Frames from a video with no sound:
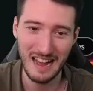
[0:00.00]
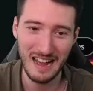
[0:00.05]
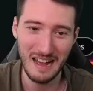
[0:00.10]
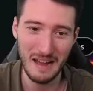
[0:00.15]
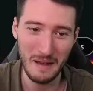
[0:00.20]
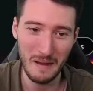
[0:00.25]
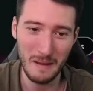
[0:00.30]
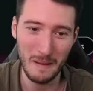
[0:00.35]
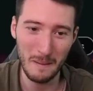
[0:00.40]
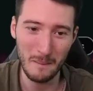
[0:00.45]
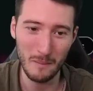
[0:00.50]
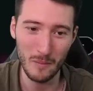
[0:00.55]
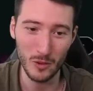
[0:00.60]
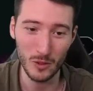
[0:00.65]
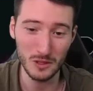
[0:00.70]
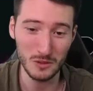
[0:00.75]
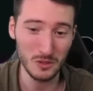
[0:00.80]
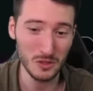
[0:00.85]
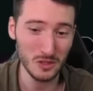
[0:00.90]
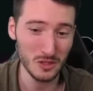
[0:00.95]

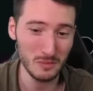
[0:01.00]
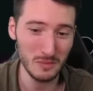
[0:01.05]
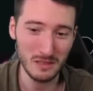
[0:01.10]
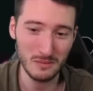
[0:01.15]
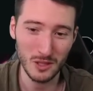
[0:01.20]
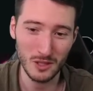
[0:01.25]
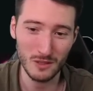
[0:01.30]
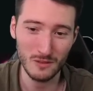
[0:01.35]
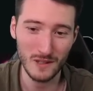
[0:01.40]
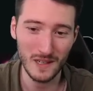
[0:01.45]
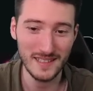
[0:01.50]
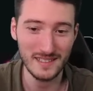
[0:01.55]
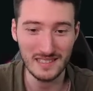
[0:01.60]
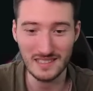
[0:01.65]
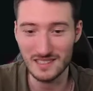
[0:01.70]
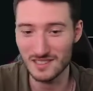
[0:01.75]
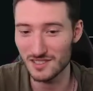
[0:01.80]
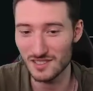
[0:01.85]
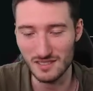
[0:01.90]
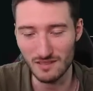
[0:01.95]
Or used to be in mono white,
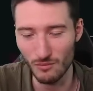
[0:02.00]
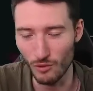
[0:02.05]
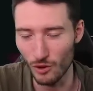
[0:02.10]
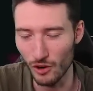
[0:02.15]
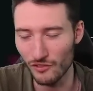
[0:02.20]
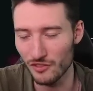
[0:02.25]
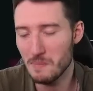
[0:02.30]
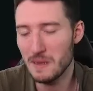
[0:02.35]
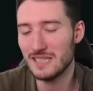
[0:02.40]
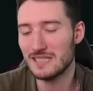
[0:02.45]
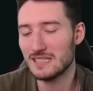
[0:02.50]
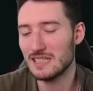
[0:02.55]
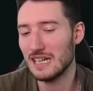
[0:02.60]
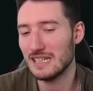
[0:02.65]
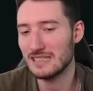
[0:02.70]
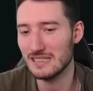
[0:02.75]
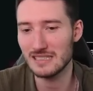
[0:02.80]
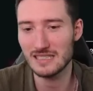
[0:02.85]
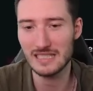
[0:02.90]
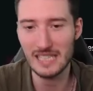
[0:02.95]
and just one of the best
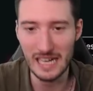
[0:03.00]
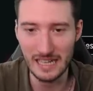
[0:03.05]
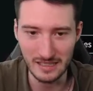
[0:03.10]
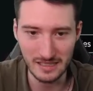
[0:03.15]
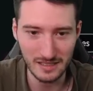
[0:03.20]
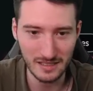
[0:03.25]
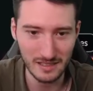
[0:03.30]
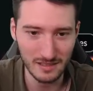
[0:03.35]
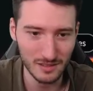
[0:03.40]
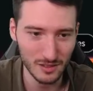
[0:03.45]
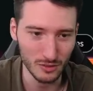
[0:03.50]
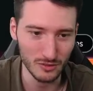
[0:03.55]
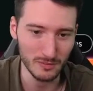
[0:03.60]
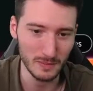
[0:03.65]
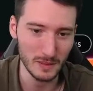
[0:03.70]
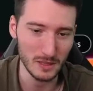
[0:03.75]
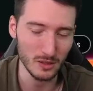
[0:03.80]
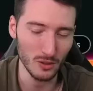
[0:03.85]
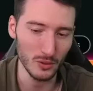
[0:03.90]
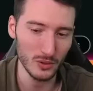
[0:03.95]
cards in standard, truth
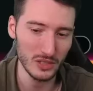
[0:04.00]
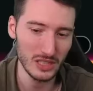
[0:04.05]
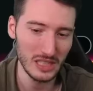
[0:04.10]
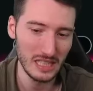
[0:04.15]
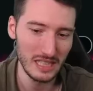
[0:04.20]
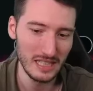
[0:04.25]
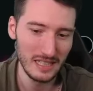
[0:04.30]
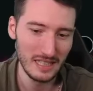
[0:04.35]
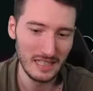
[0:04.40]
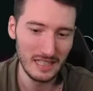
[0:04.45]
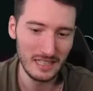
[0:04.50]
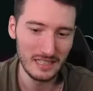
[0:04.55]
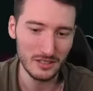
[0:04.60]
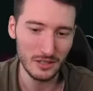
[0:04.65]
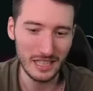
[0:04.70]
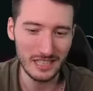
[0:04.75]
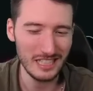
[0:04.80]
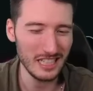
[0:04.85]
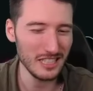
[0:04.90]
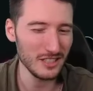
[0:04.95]
be told. So
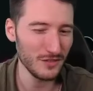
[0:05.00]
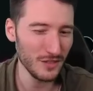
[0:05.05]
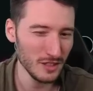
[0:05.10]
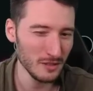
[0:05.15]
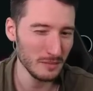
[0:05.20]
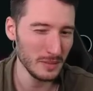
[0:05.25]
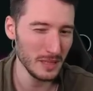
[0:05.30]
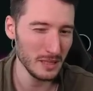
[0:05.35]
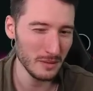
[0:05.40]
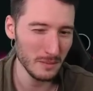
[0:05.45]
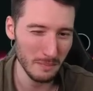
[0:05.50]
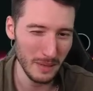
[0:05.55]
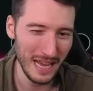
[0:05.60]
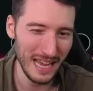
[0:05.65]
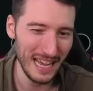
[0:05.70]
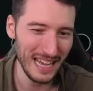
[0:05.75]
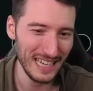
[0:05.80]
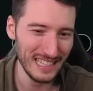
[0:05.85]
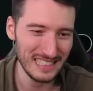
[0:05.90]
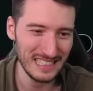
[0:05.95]
that does feel a bit
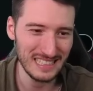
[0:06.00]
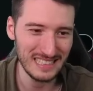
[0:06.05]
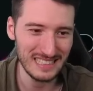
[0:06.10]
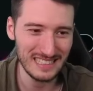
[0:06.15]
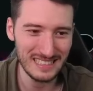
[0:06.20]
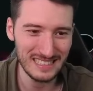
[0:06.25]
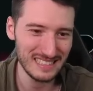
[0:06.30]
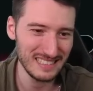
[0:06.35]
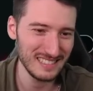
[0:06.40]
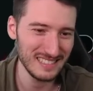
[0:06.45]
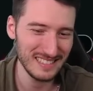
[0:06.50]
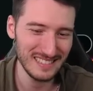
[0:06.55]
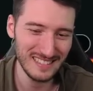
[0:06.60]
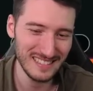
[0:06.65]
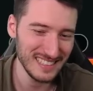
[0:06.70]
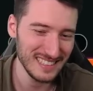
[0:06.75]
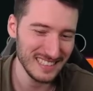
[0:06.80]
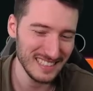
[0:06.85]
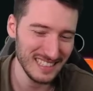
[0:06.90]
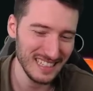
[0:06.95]
bad, and you
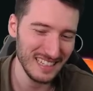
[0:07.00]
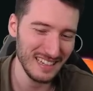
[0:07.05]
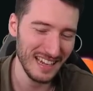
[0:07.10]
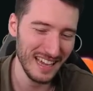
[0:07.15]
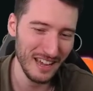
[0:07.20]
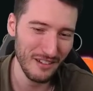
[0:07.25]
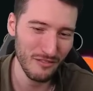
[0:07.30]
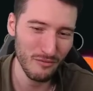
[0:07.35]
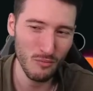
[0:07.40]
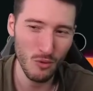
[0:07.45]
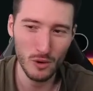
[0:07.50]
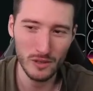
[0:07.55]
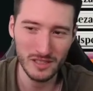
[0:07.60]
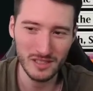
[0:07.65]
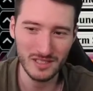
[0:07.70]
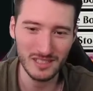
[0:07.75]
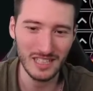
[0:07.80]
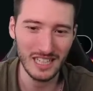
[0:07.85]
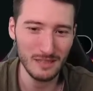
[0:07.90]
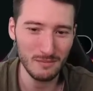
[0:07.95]
know, I have more in the
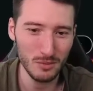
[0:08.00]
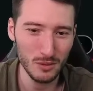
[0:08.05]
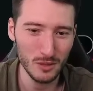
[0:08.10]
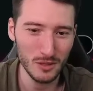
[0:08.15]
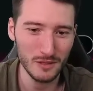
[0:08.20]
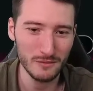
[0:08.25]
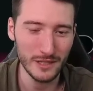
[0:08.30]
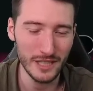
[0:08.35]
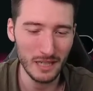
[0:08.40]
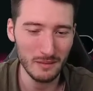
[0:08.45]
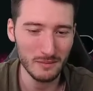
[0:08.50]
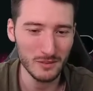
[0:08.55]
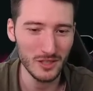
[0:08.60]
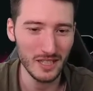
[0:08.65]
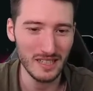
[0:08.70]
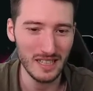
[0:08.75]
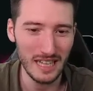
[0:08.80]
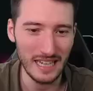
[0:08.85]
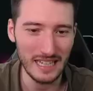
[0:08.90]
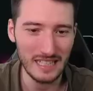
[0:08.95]
sideboard. We'll come to
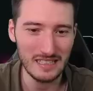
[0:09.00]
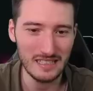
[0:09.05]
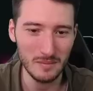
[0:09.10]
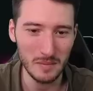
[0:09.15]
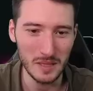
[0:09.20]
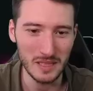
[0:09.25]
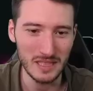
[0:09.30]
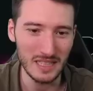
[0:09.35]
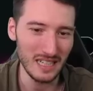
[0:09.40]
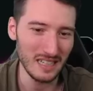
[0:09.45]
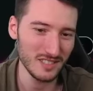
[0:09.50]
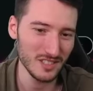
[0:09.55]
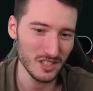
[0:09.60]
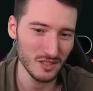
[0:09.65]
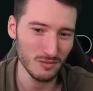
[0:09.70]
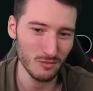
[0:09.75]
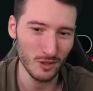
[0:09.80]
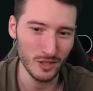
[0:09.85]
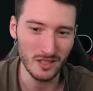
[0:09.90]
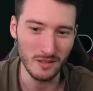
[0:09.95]
that later, but yeah,
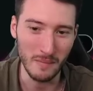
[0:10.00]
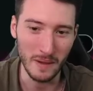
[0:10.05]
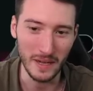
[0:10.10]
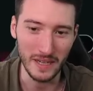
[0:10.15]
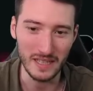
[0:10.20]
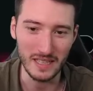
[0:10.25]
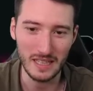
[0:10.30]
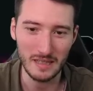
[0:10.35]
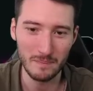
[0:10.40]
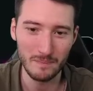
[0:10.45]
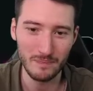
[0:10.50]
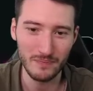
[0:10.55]
just one in the main deck.